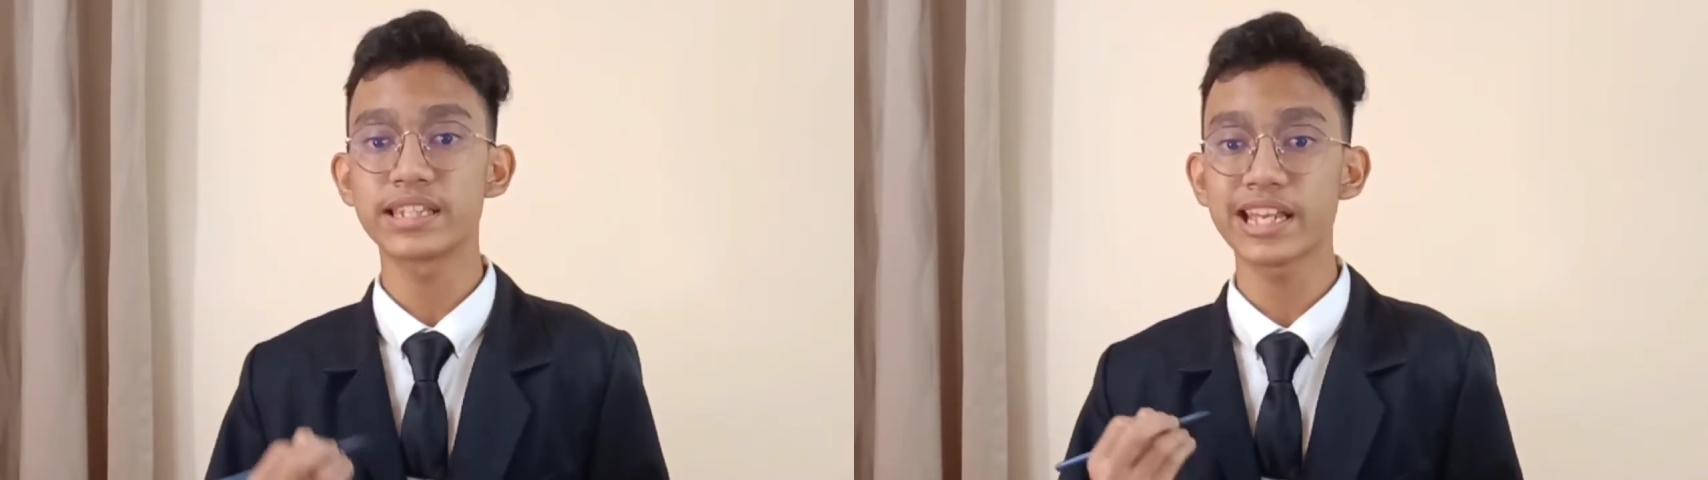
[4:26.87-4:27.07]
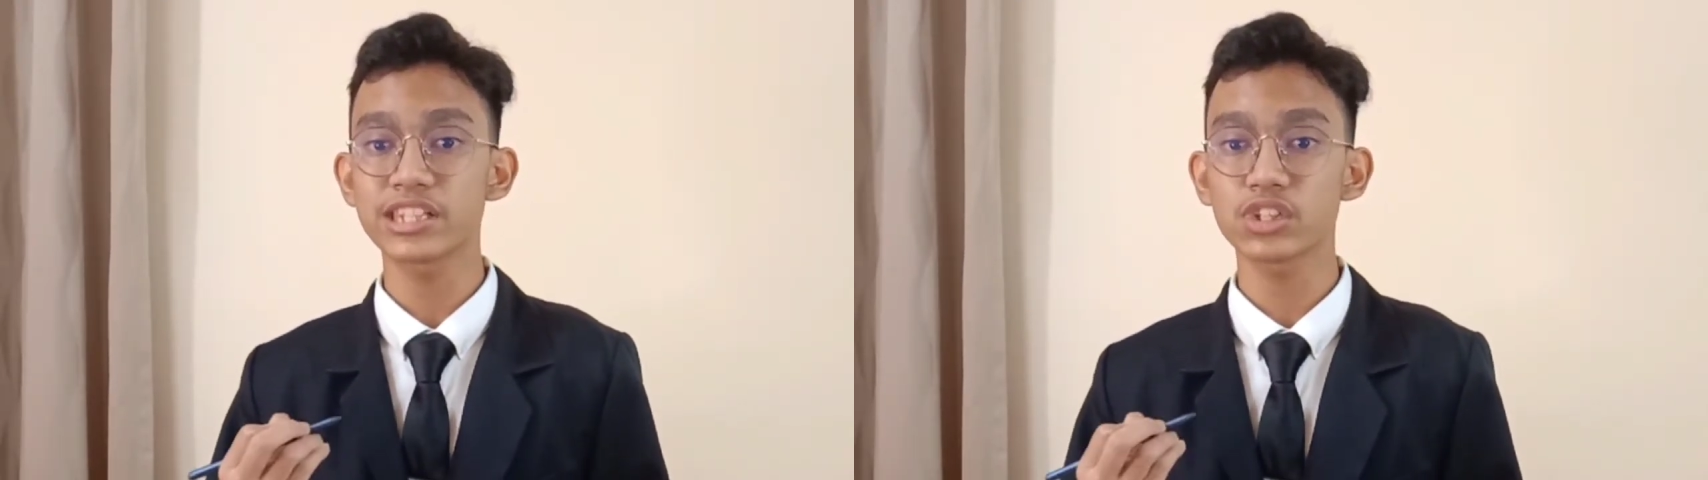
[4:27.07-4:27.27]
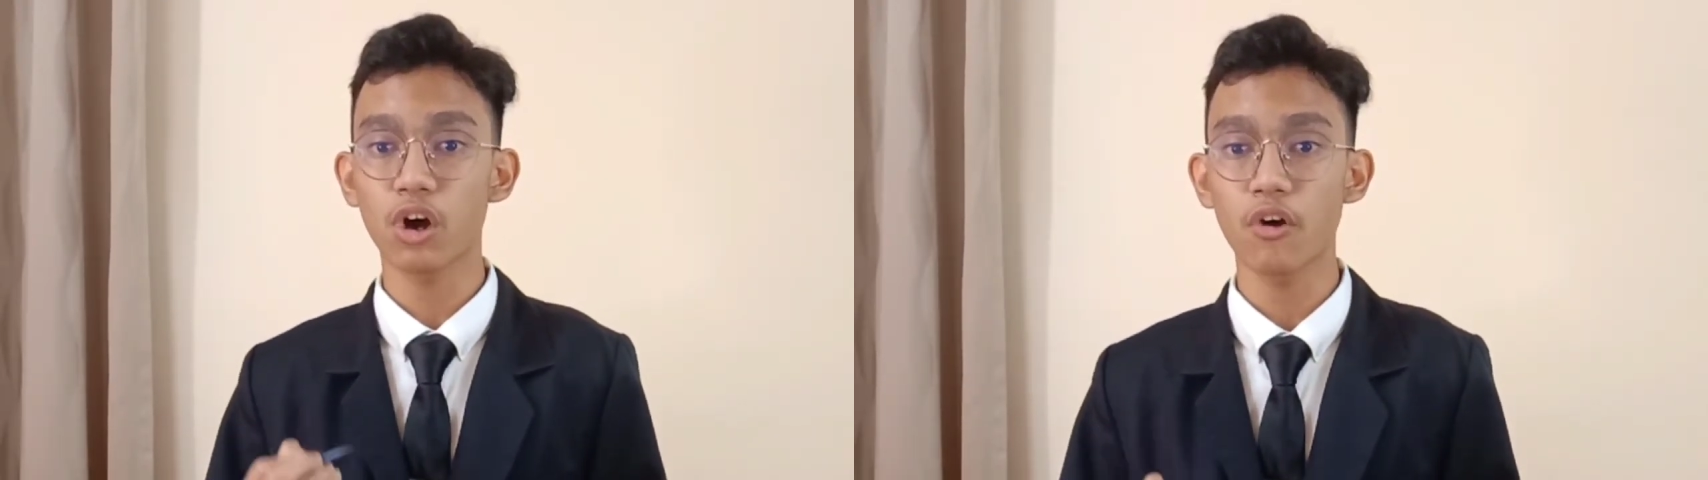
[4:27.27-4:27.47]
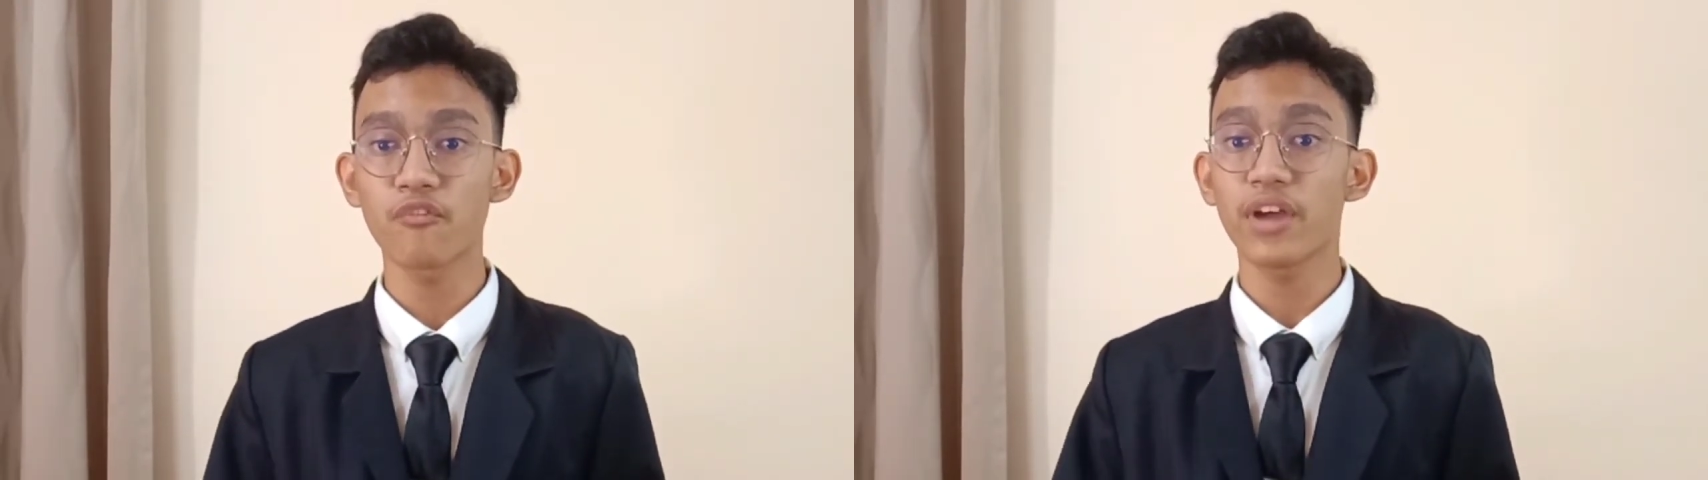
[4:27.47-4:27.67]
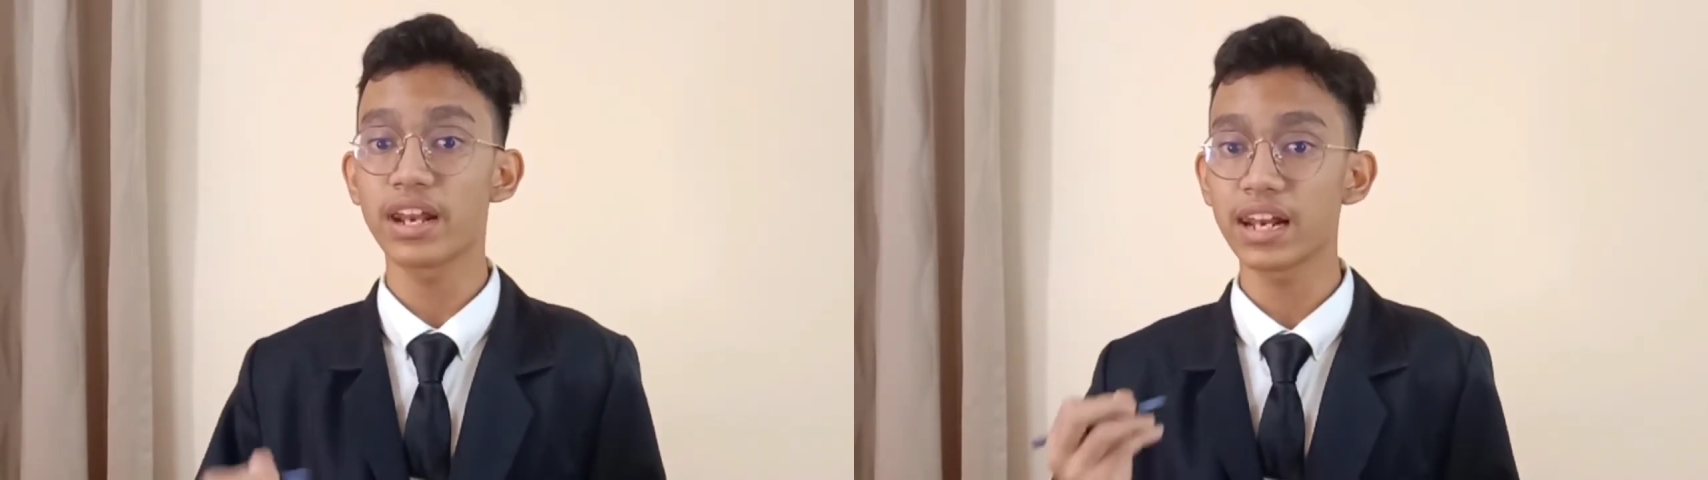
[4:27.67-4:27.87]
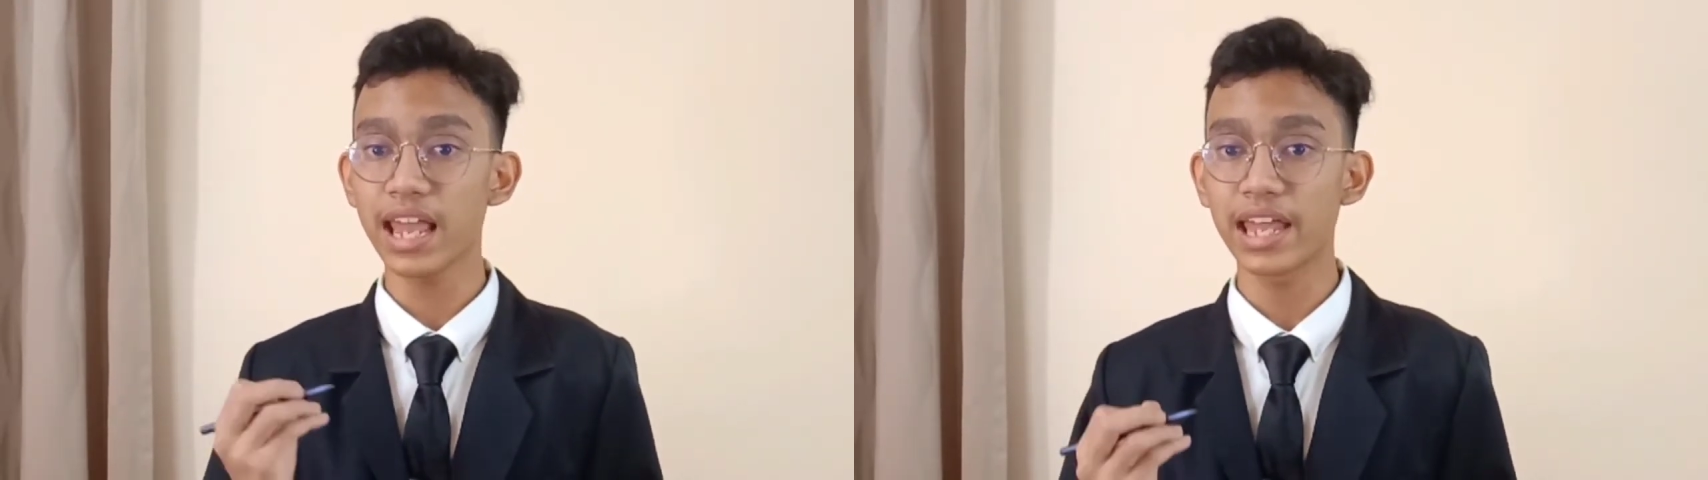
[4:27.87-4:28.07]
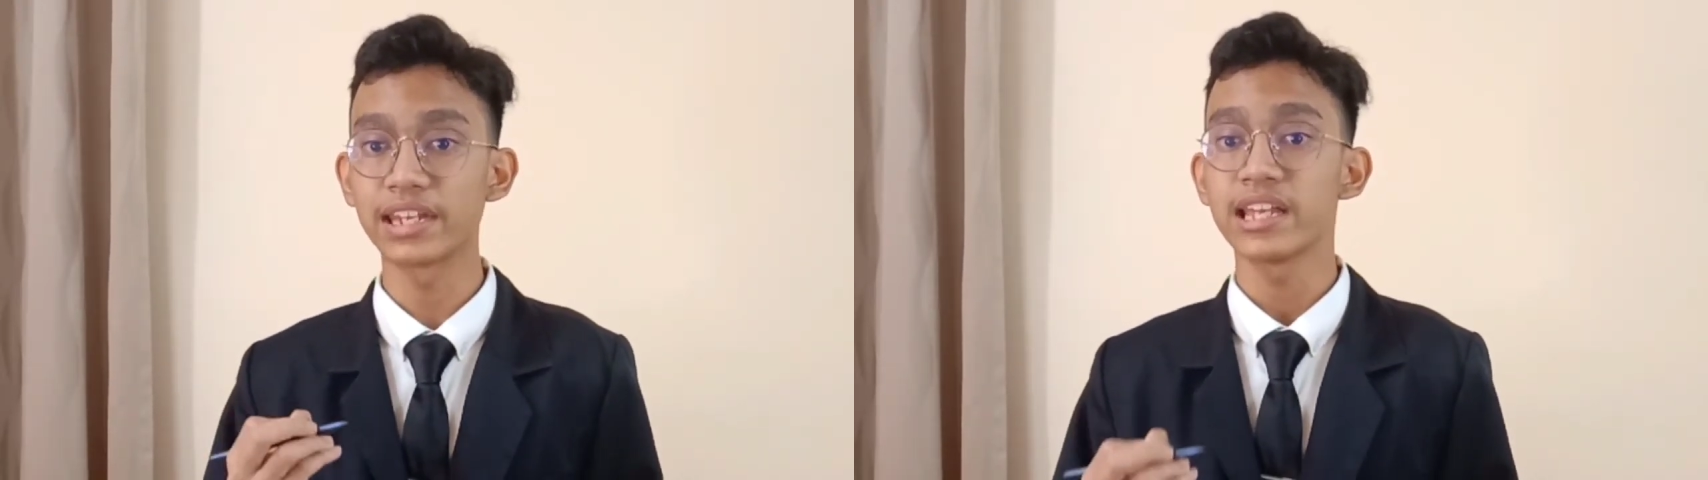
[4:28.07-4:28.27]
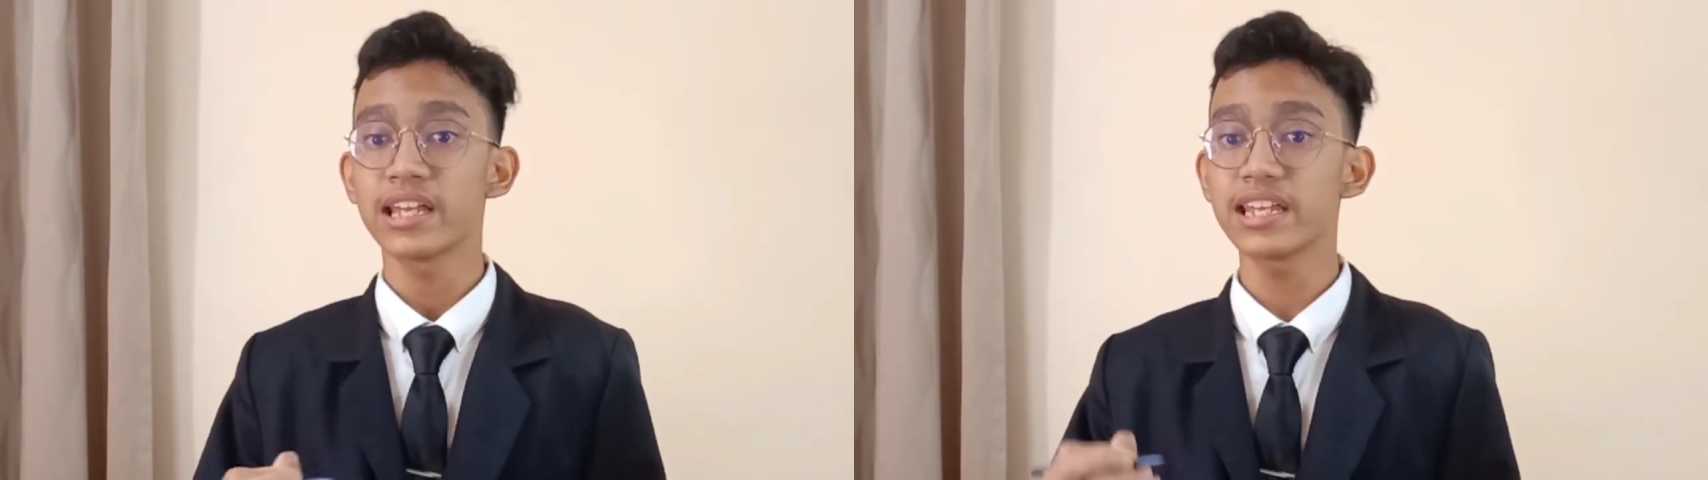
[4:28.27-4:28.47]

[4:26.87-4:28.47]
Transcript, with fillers: takes off and land.